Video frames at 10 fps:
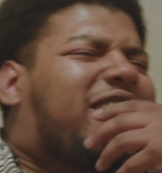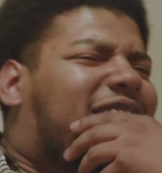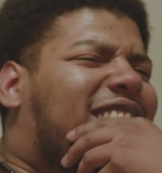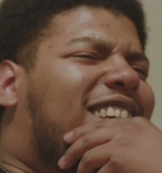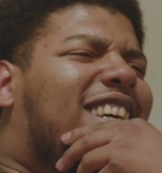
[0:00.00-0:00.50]

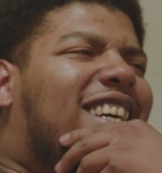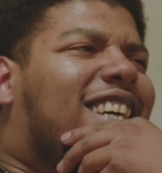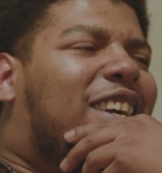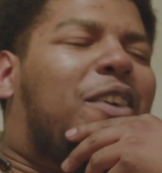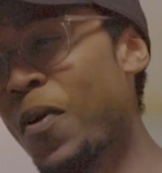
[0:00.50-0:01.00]
crazy.
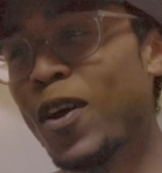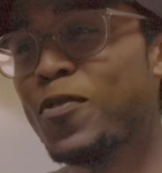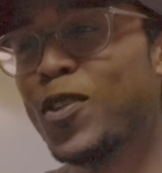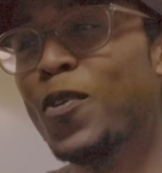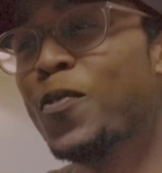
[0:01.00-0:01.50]
We might have
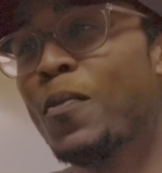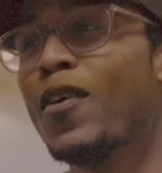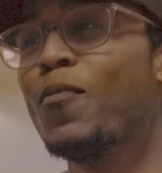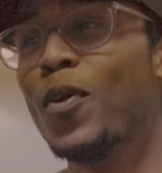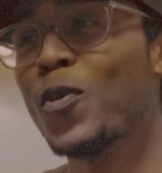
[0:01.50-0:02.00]
stopped. We
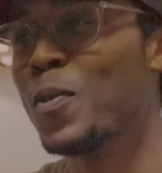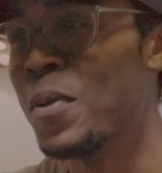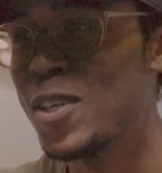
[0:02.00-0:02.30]
might have broken. Yeah.